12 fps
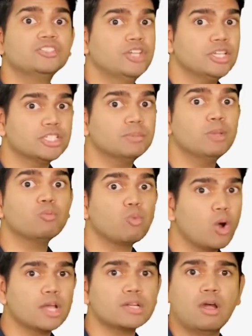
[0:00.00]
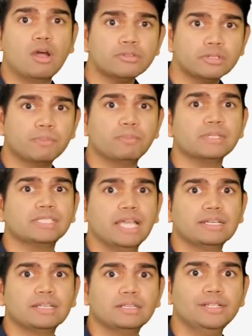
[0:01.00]
just to be
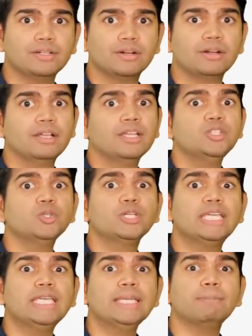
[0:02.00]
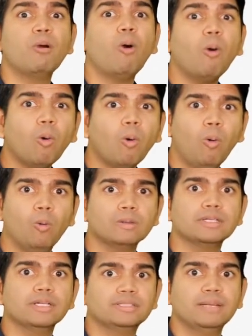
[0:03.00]
100% clear, you keep
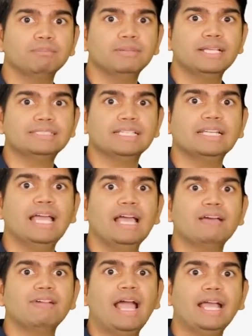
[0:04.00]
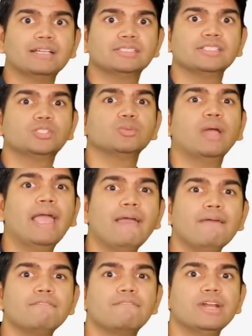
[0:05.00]
all the templates and have access to
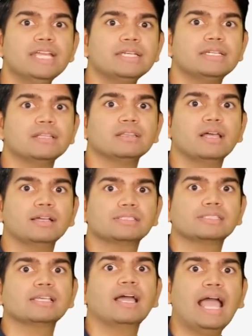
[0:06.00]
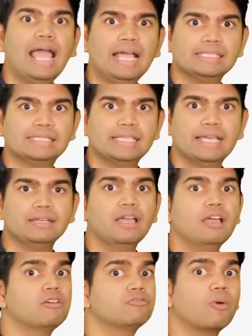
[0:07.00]
every deluxe
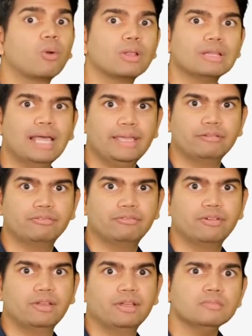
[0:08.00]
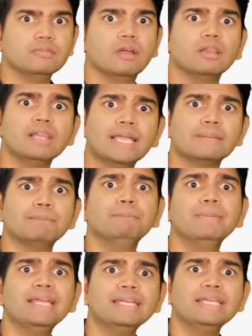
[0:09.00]
asset for life. Unlike
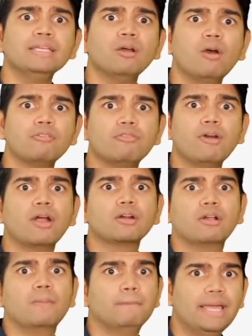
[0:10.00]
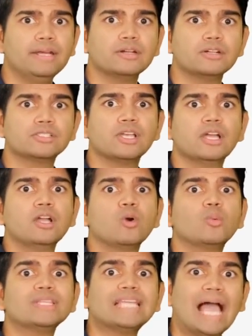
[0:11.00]
many of our competitors, with